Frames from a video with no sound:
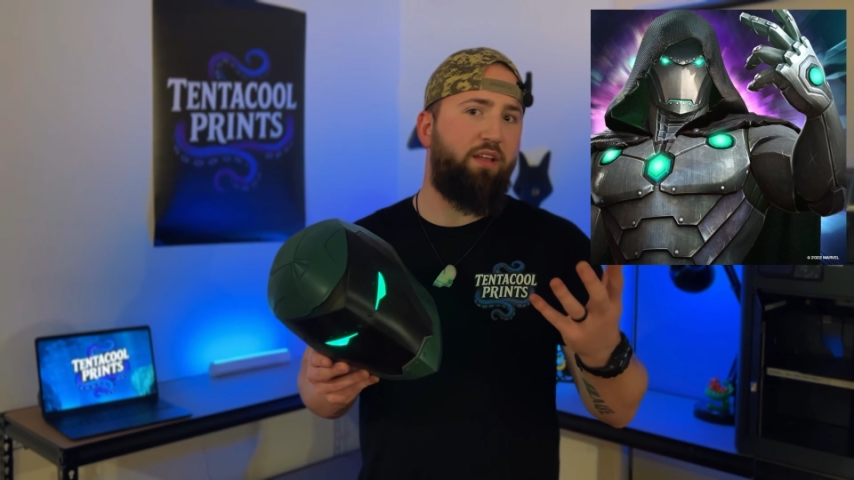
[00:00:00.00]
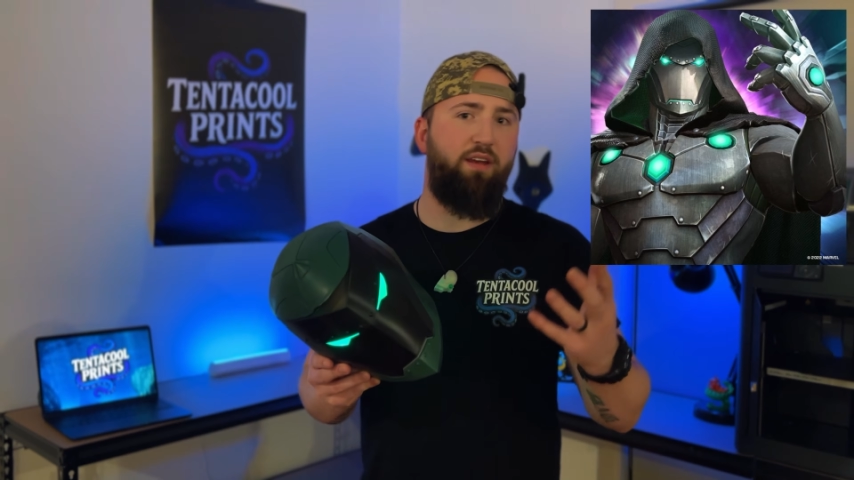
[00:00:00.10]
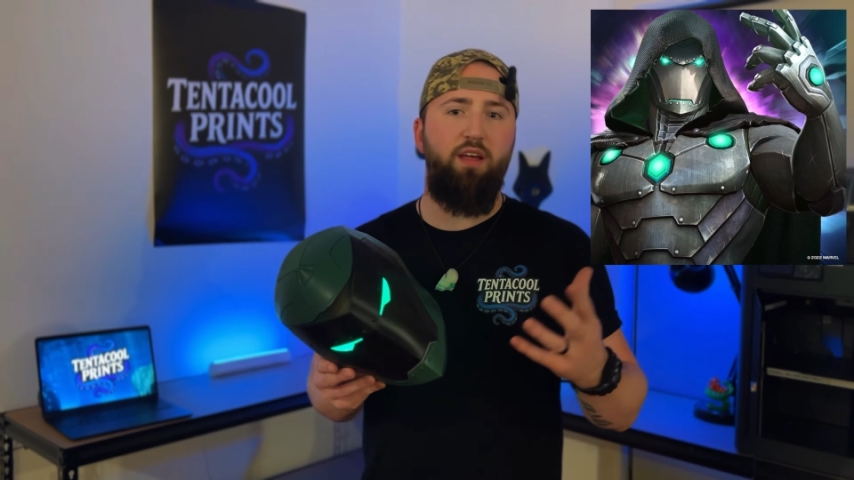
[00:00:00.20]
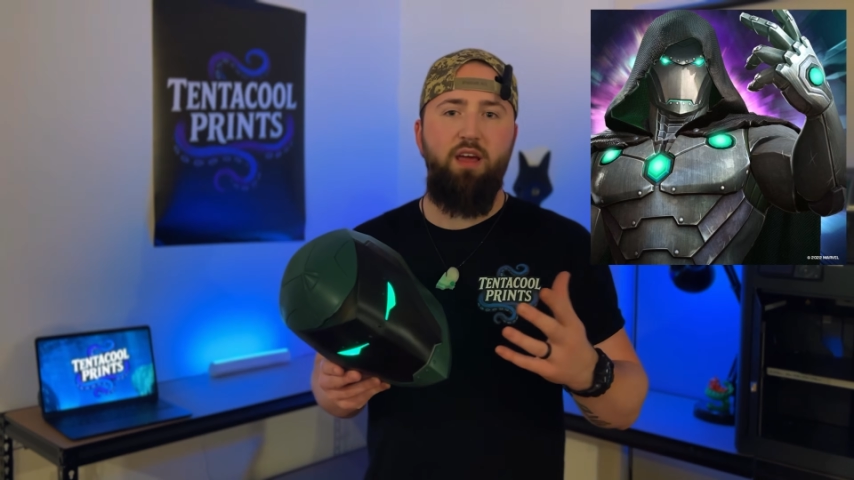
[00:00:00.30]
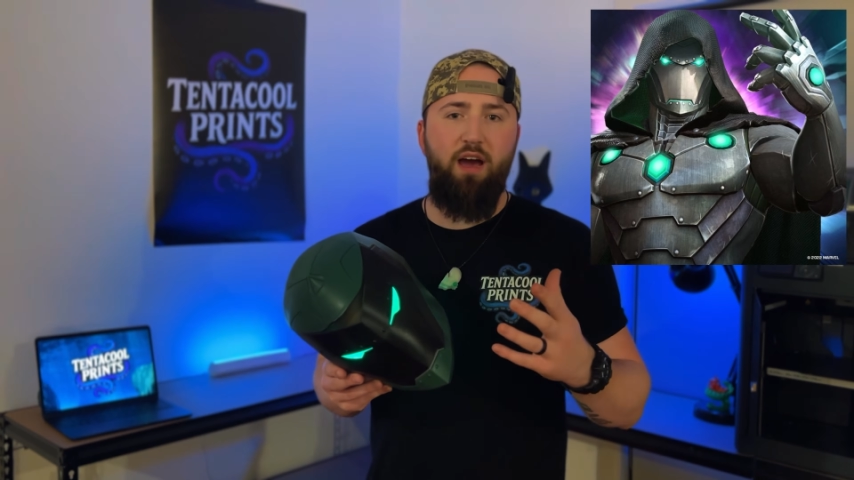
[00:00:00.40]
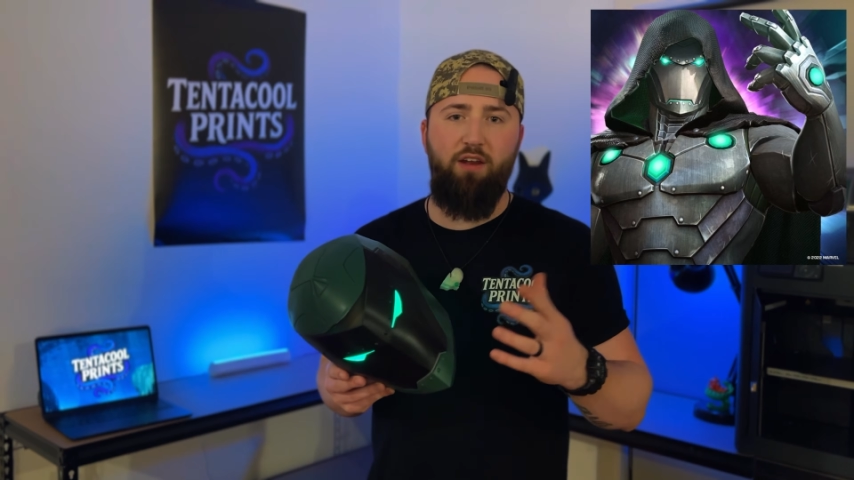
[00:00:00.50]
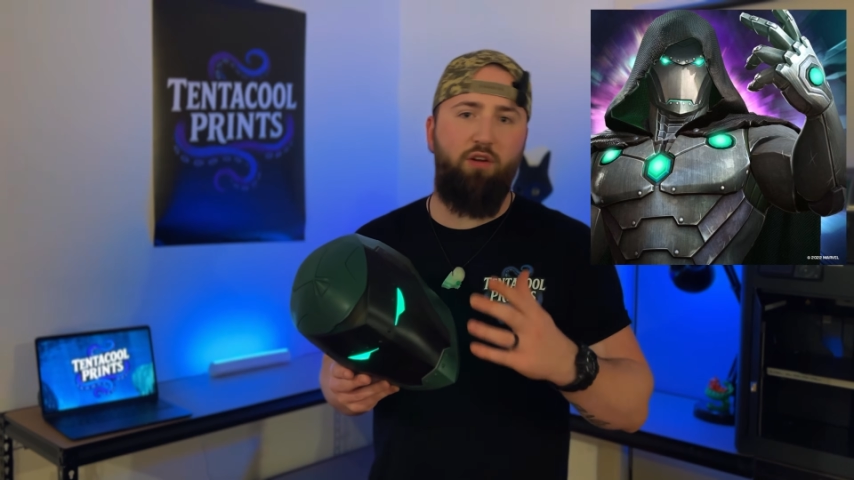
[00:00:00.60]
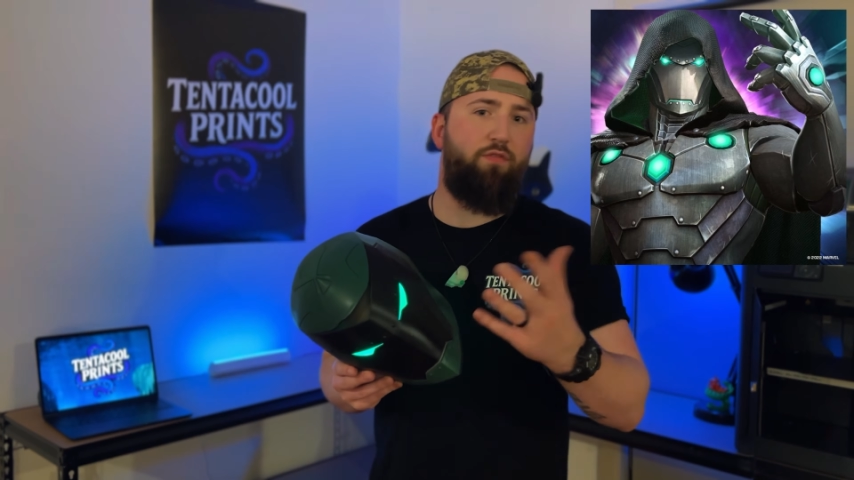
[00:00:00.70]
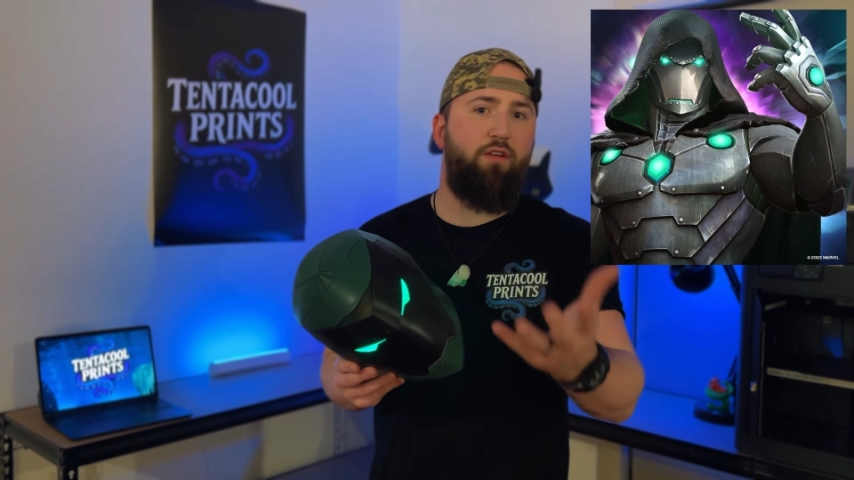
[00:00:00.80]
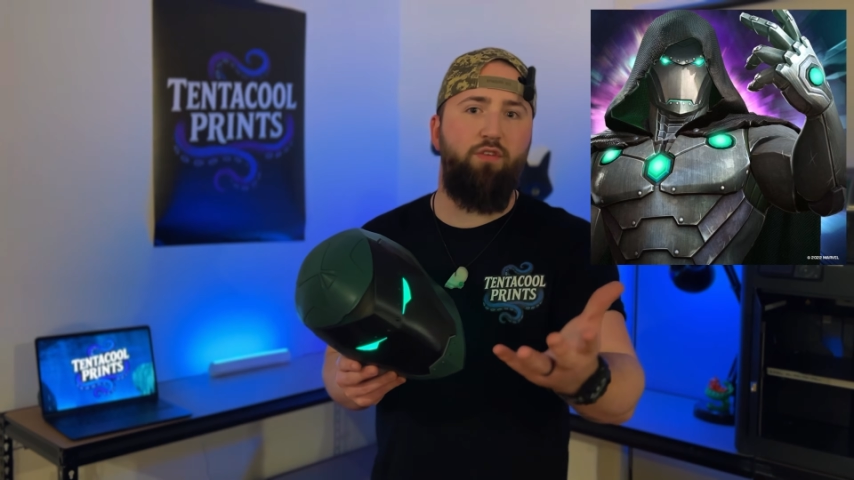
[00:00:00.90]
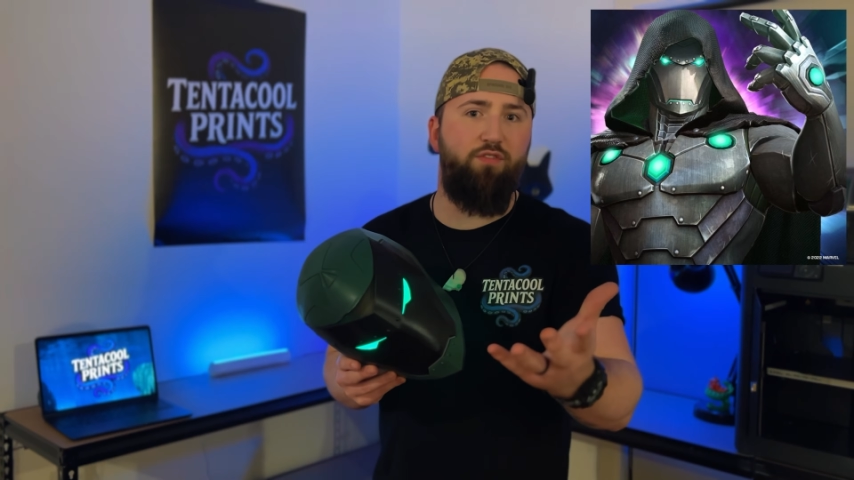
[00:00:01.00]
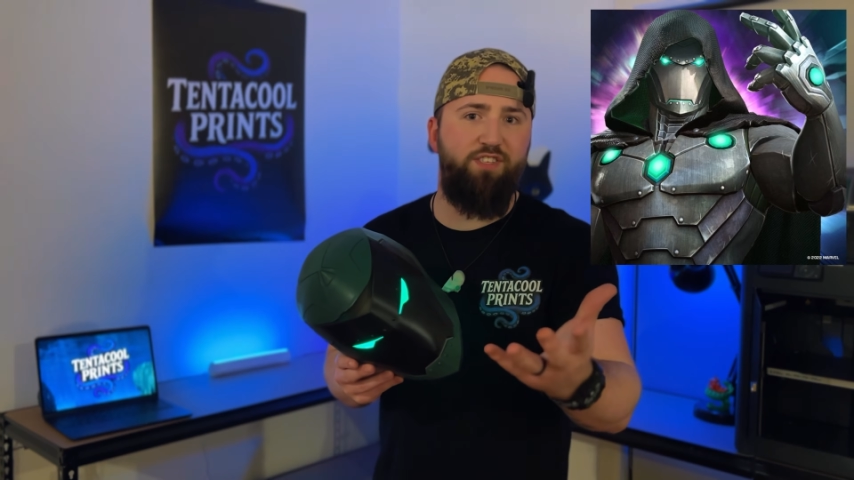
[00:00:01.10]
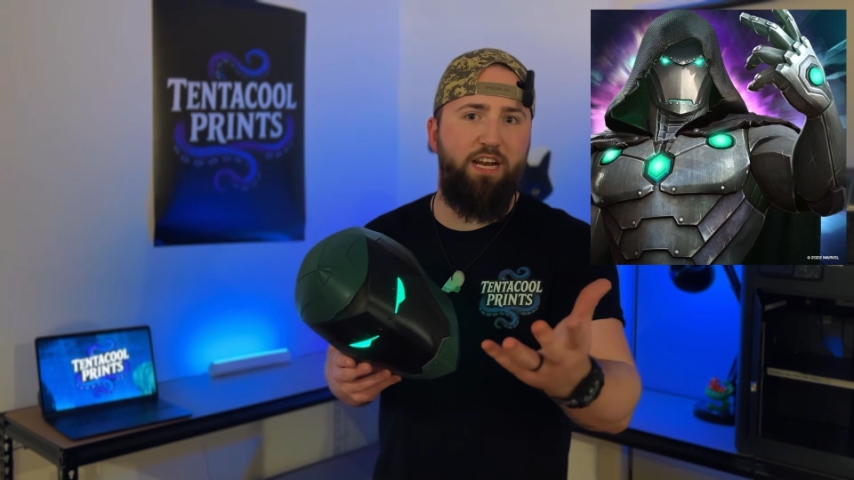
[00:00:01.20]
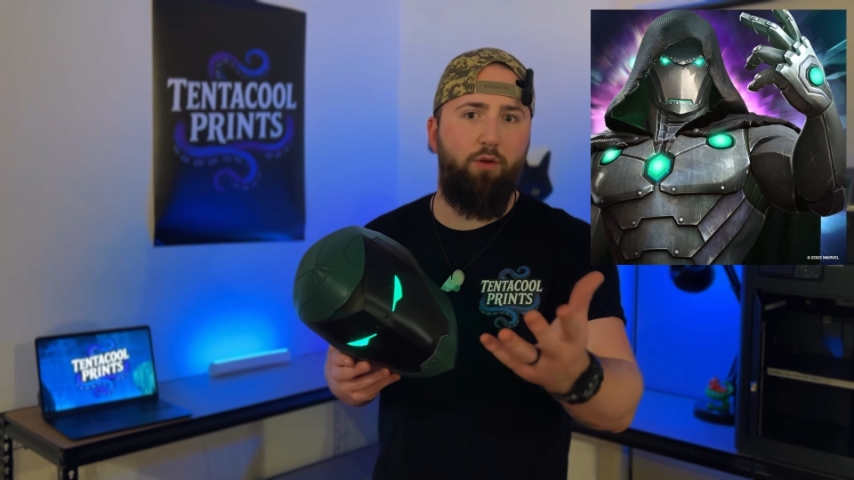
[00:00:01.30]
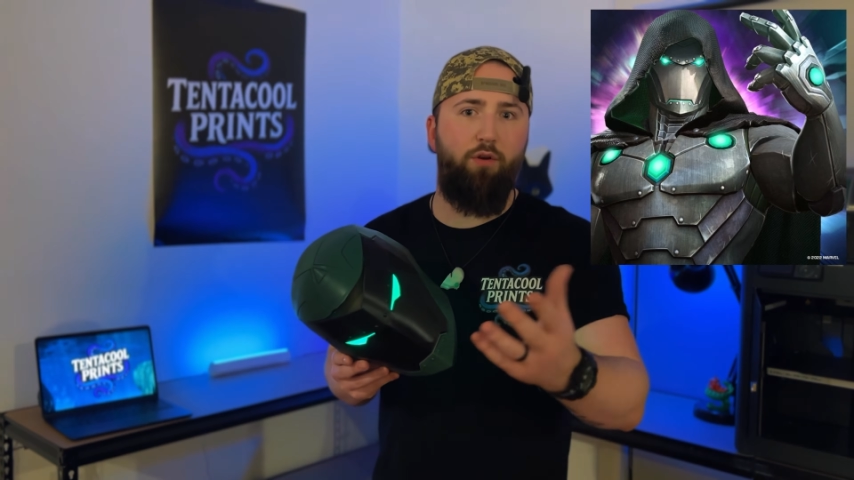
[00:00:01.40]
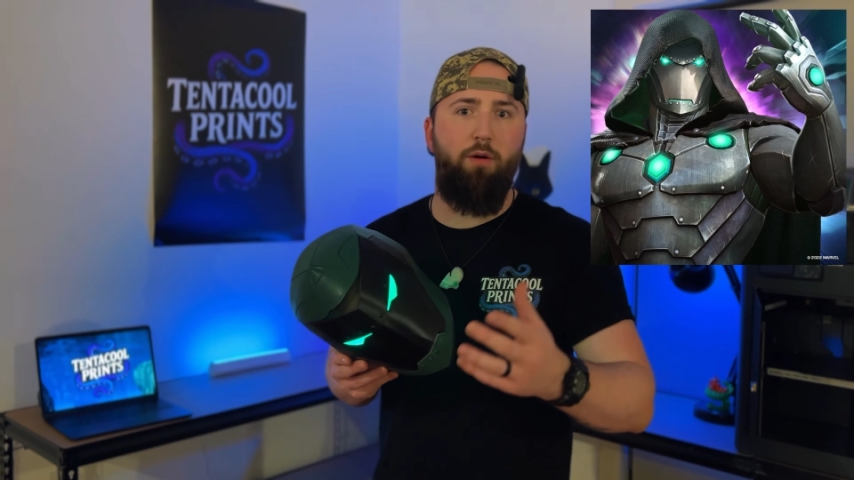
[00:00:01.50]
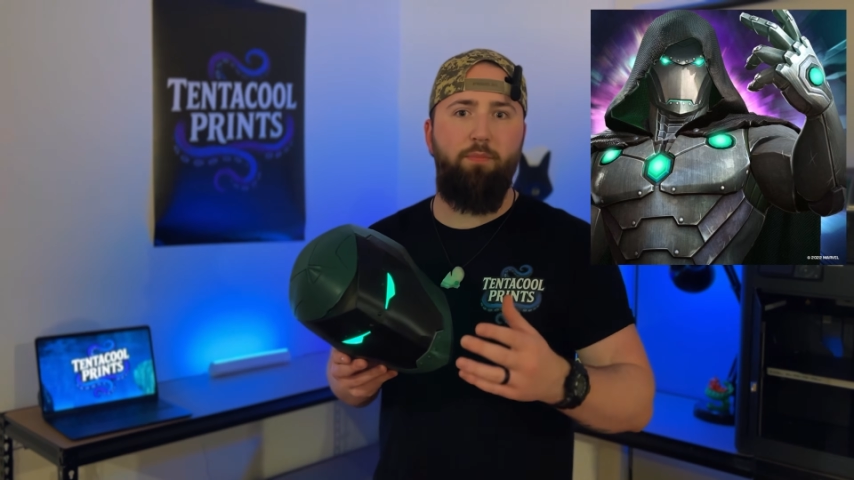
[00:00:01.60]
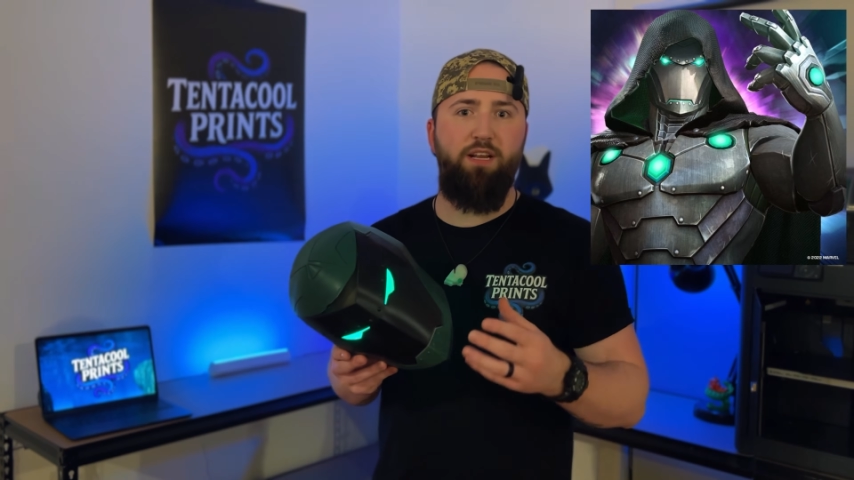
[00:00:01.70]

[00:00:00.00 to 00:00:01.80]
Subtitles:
and I don't know if any of you have seen it or not,